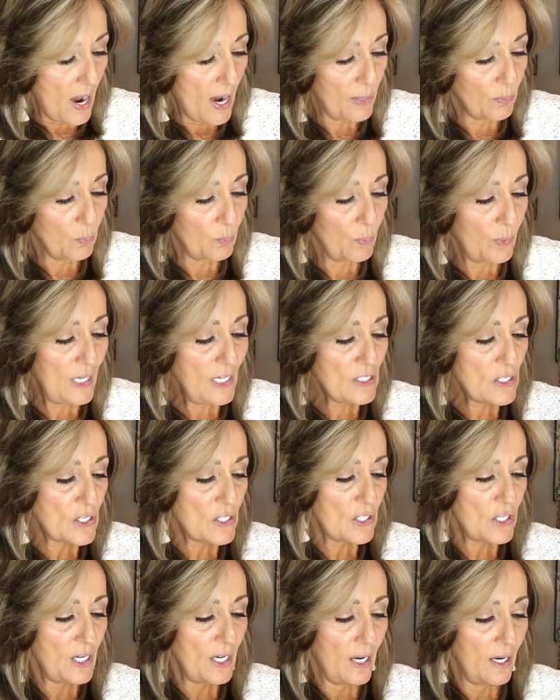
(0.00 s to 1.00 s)
I
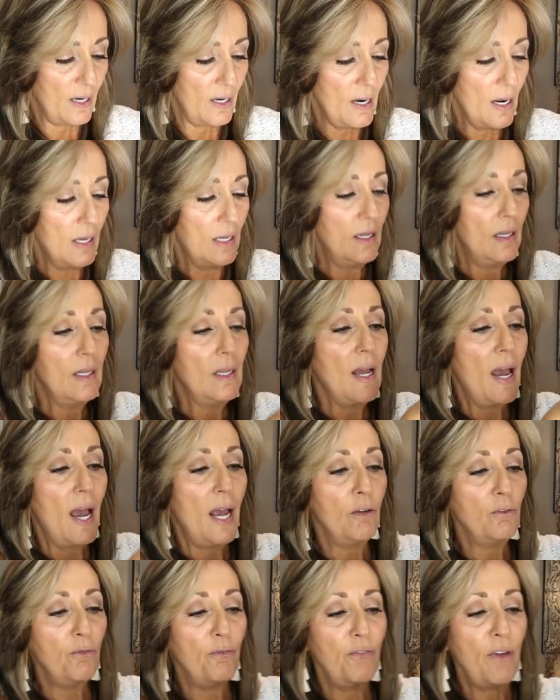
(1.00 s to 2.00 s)
reached in
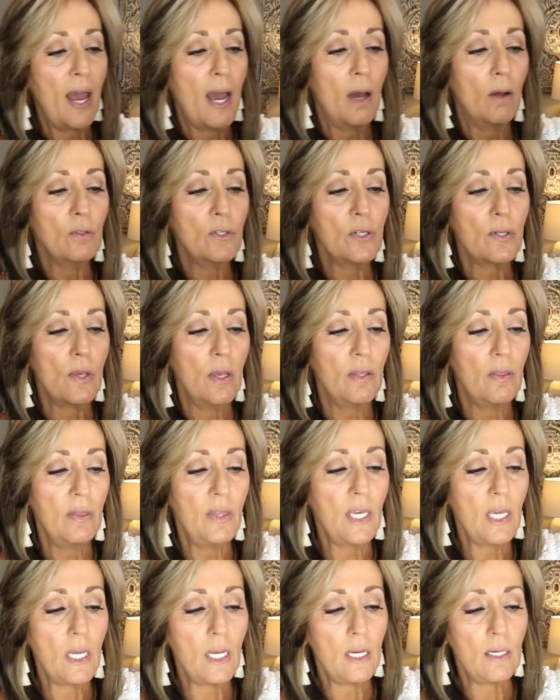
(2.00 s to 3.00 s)
and found
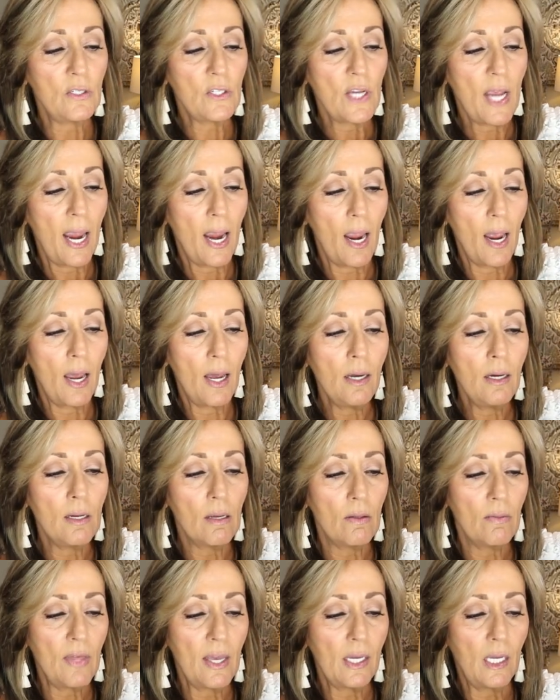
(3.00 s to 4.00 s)
the
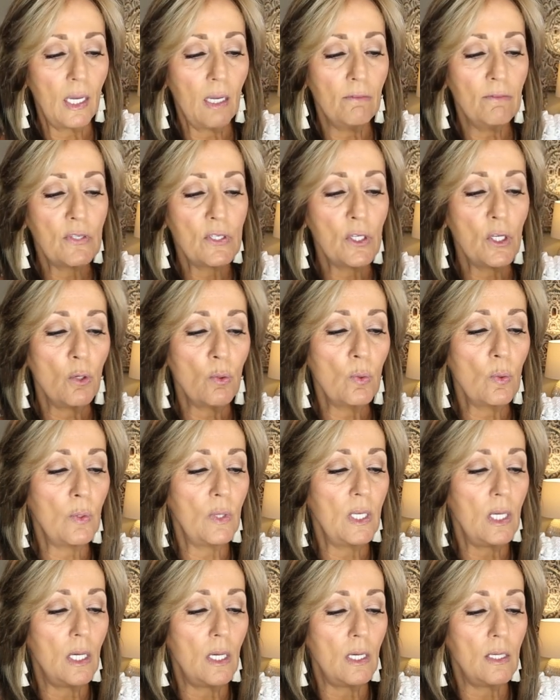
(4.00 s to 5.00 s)
tag that gives you
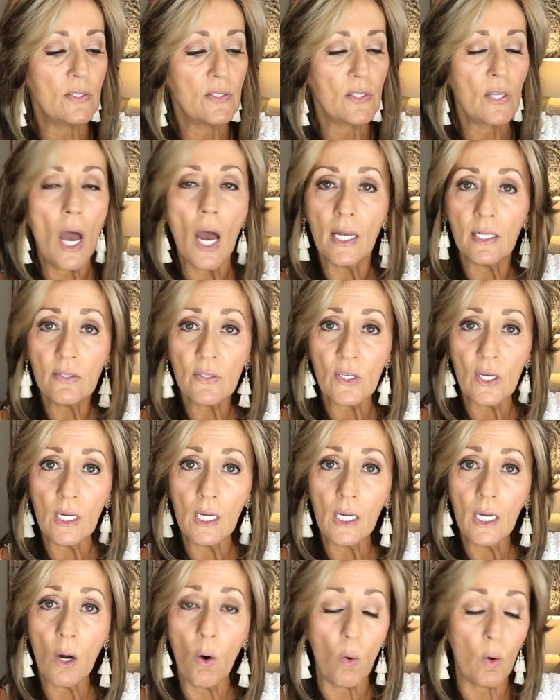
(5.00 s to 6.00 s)
the
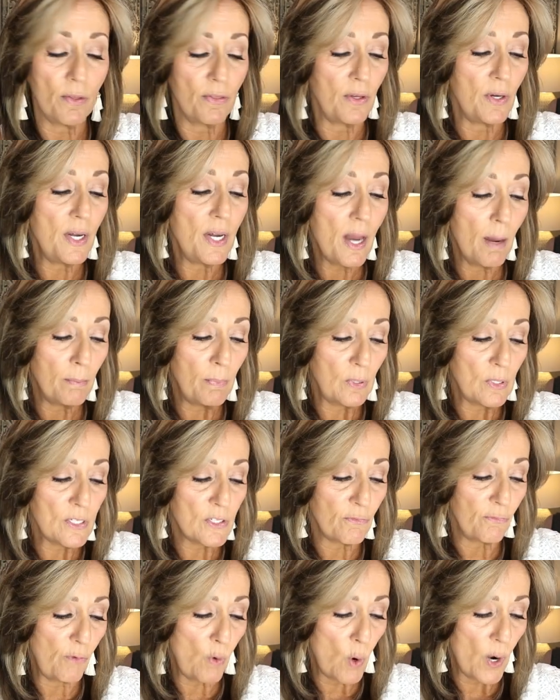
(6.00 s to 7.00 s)
sizing or the
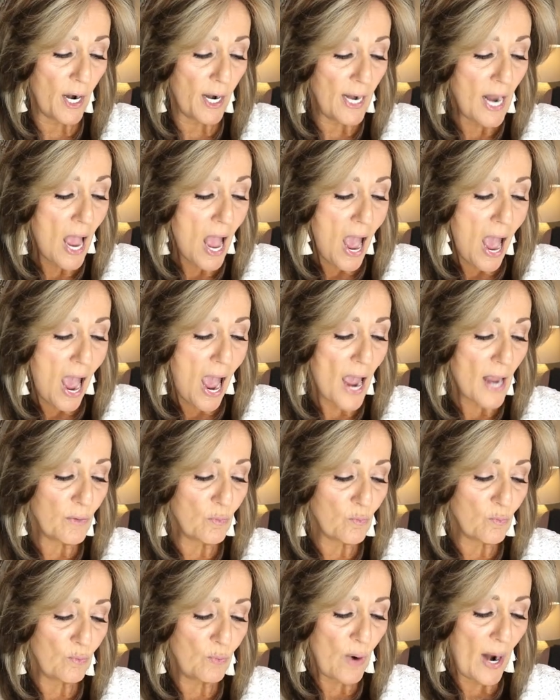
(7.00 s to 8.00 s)
numbers for it,
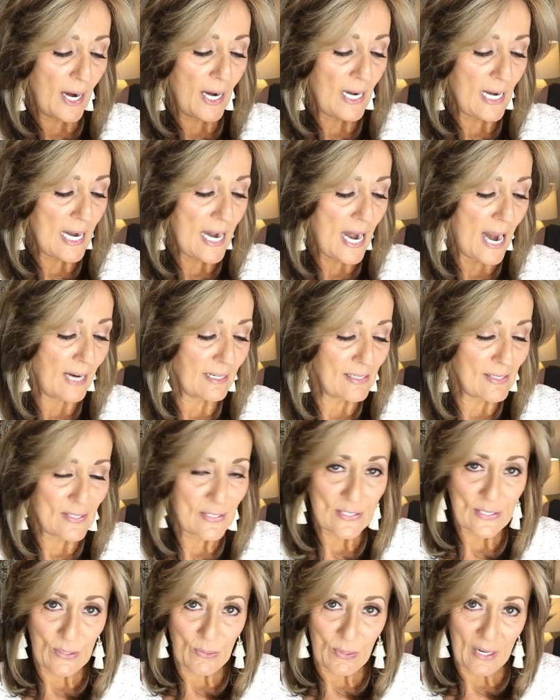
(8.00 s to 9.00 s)
and right
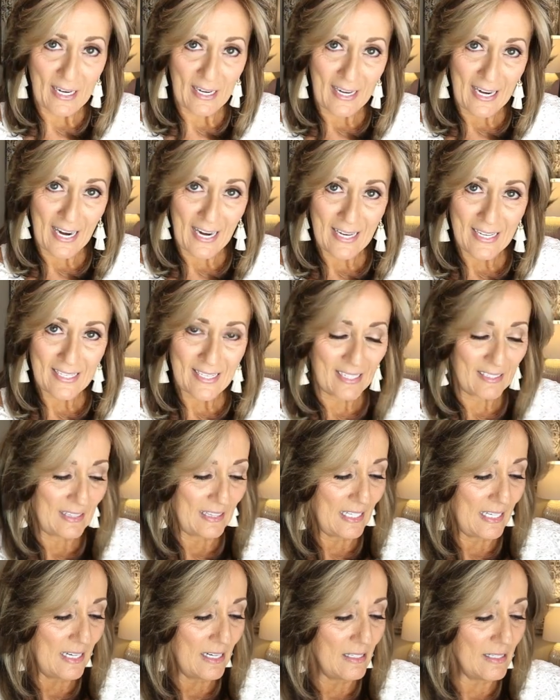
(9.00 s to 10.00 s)
next to it is a
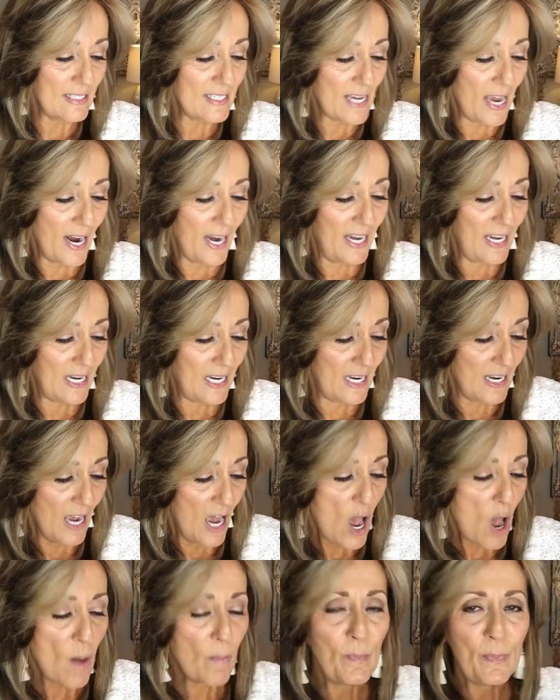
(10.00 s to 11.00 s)
little tiny,
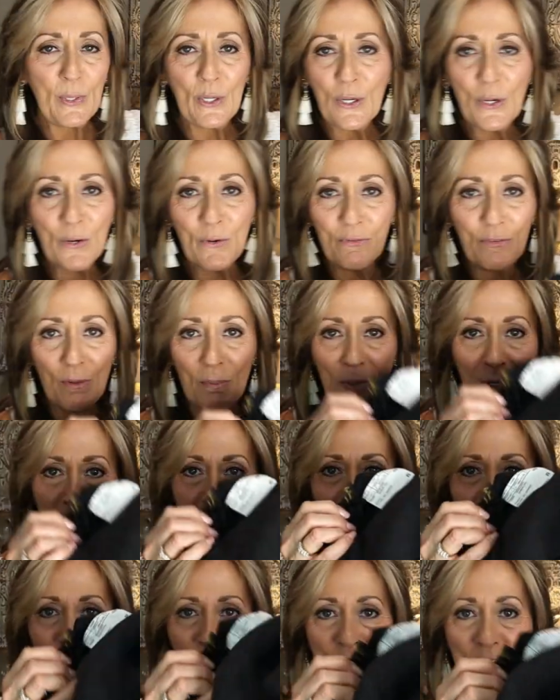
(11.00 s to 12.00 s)
beautiful,
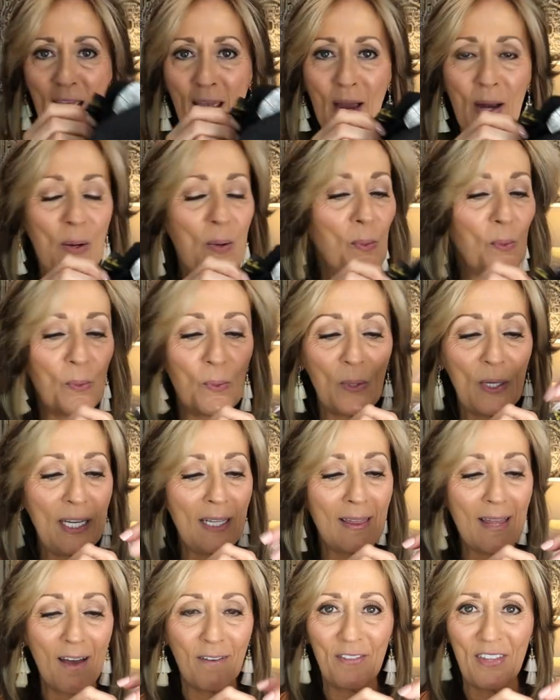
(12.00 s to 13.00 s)
beautiful tag. We
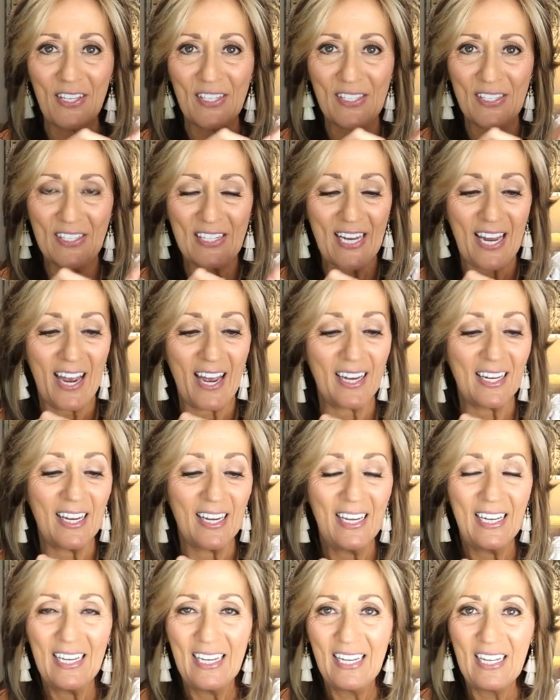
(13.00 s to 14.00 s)
love this tag.
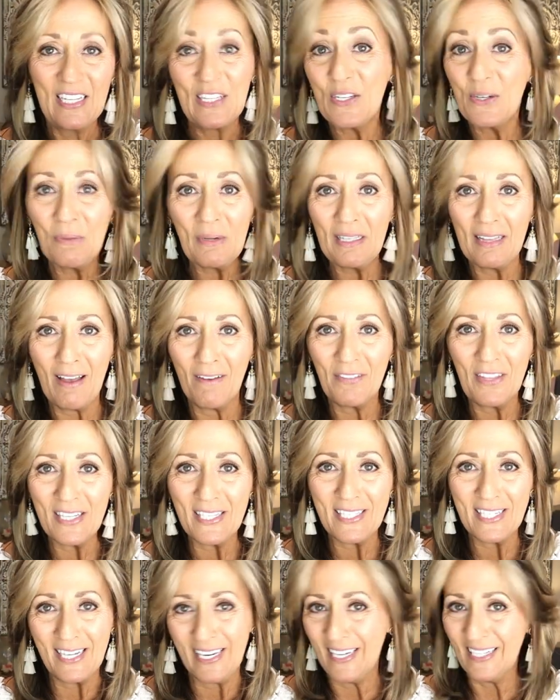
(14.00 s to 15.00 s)
Do we love
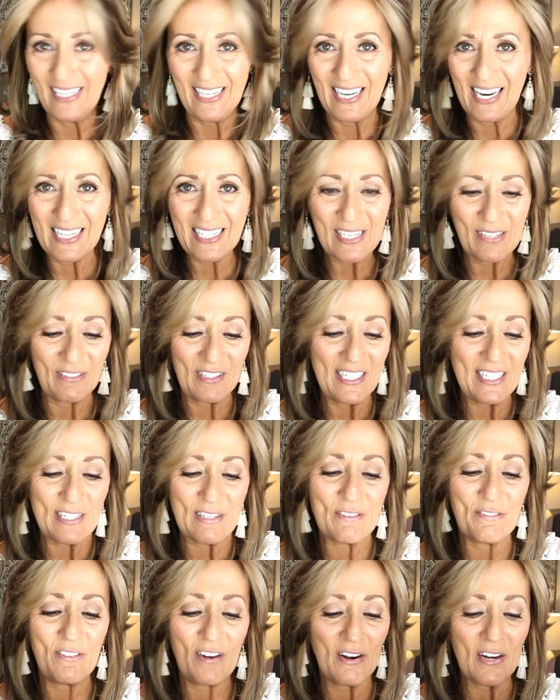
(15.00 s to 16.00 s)
this tag? Yes, we
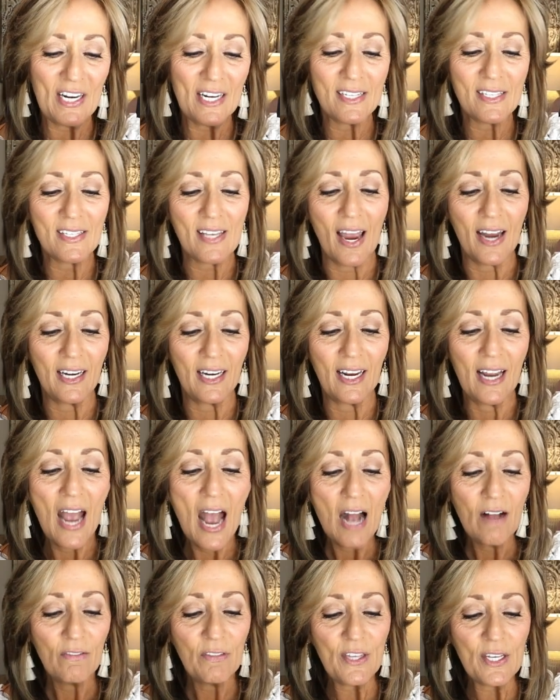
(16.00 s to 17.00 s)
do. Very exciting.
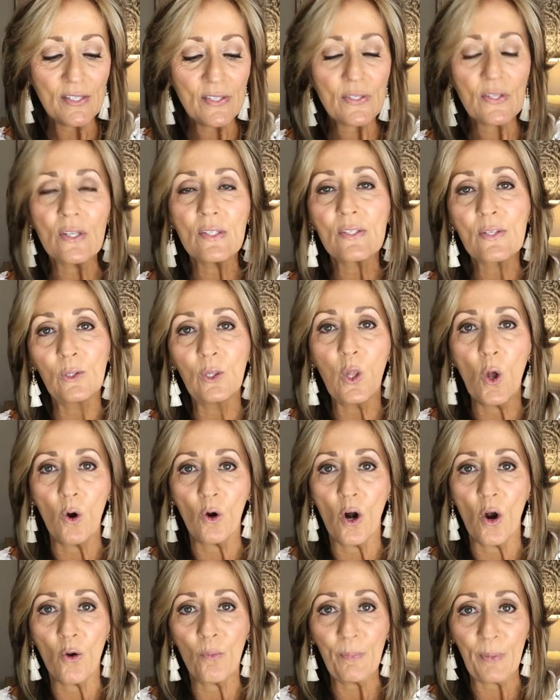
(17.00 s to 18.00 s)
This is
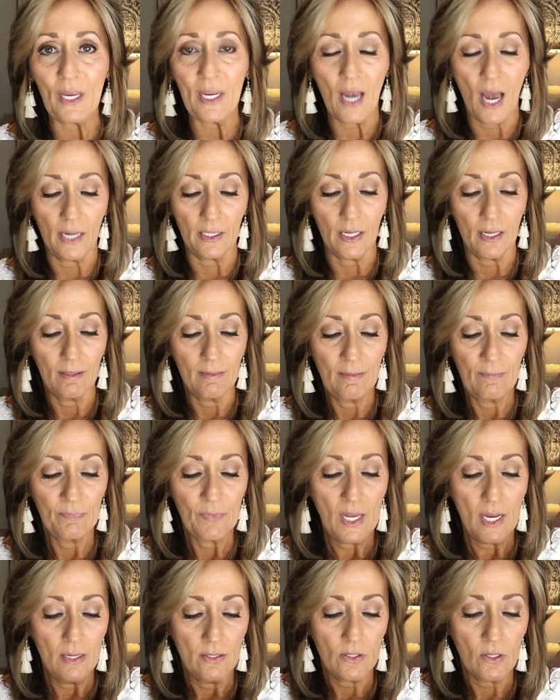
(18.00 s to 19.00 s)
Loro Piana.
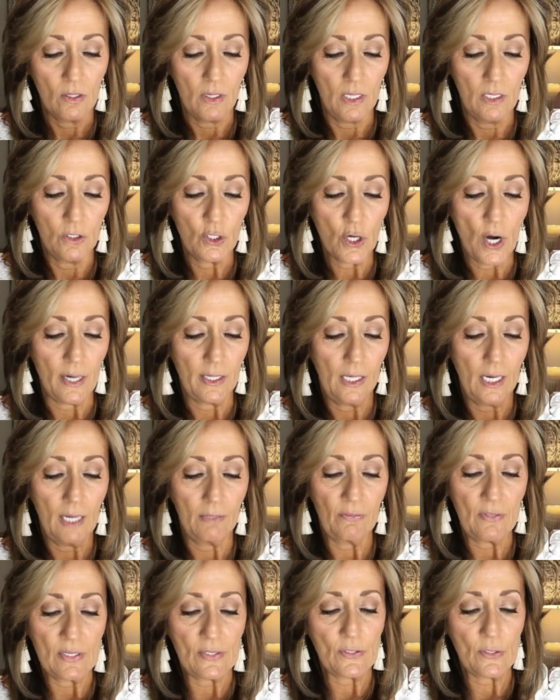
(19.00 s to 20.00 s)
So I'm going to try to
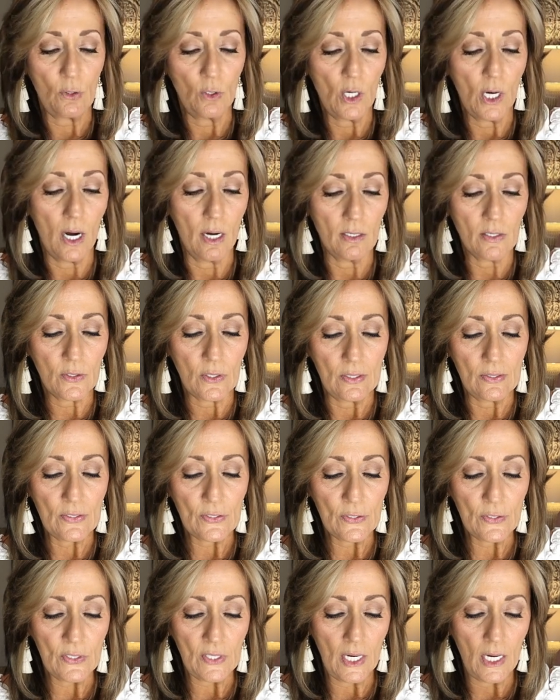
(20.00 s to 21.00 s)
get this so you guys can
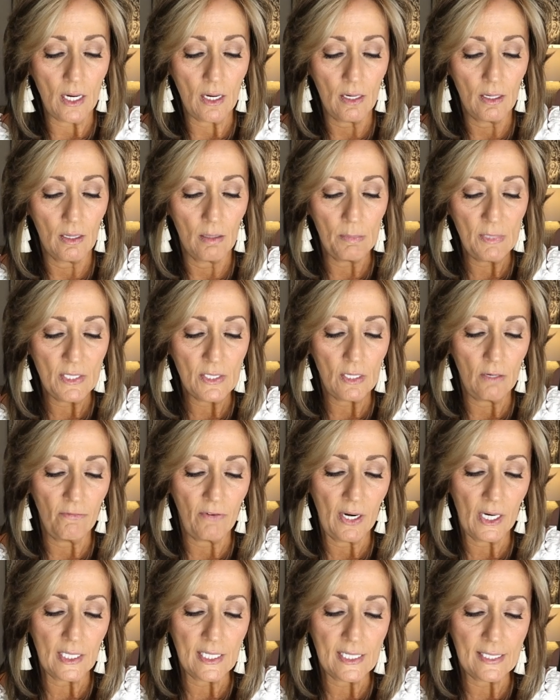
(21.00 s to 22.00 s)
see it. Let me see
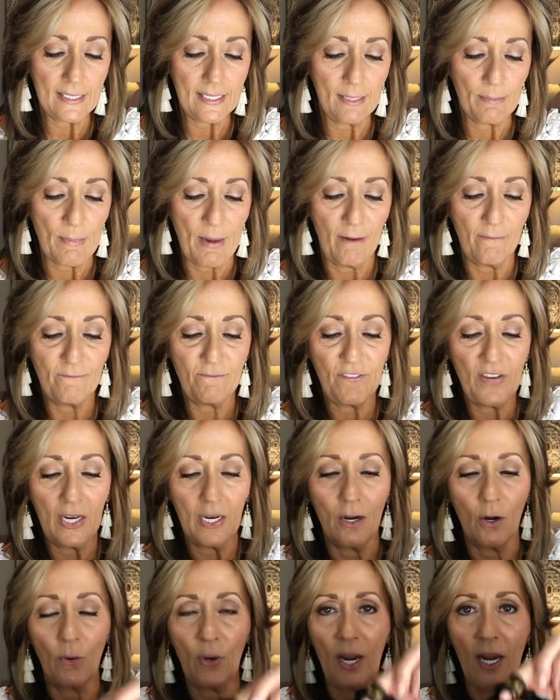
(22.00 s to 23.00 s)
if I could stick my
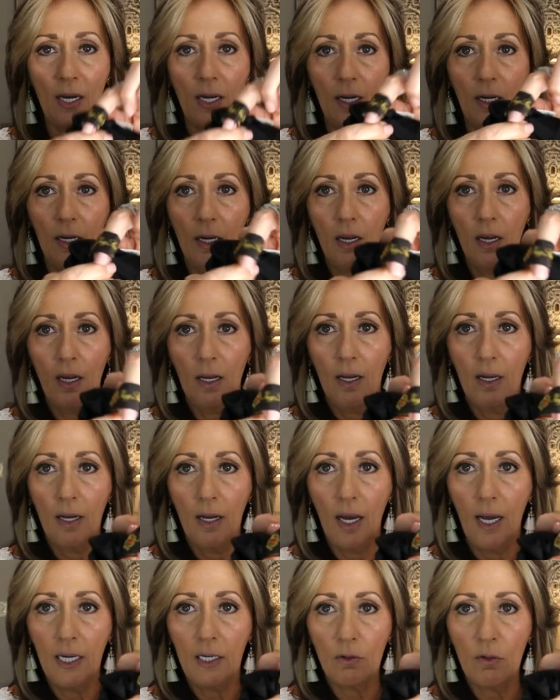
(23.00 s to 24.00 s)
finger in it.
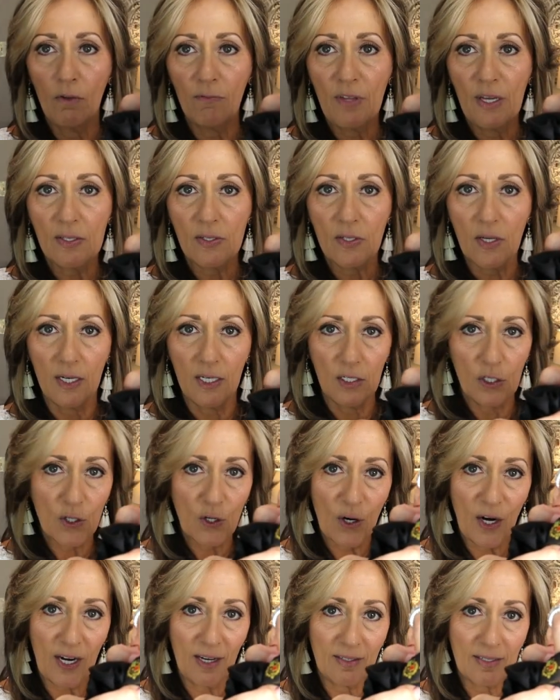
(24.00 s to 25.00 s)
I don't know if that's going to
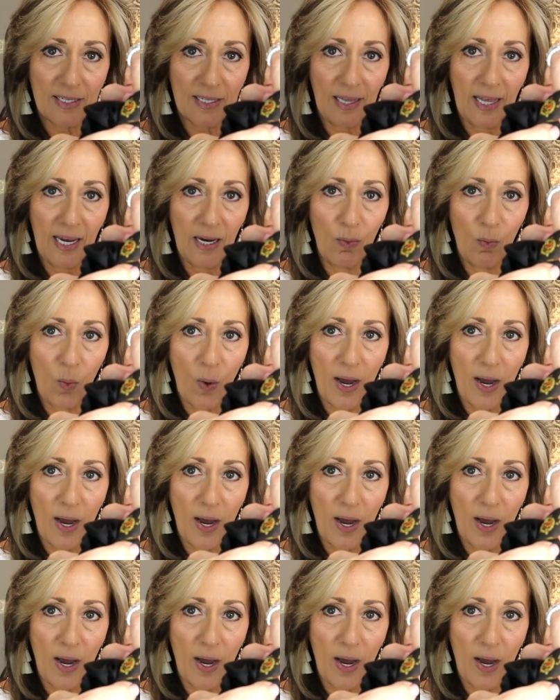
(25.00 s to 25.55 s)
translate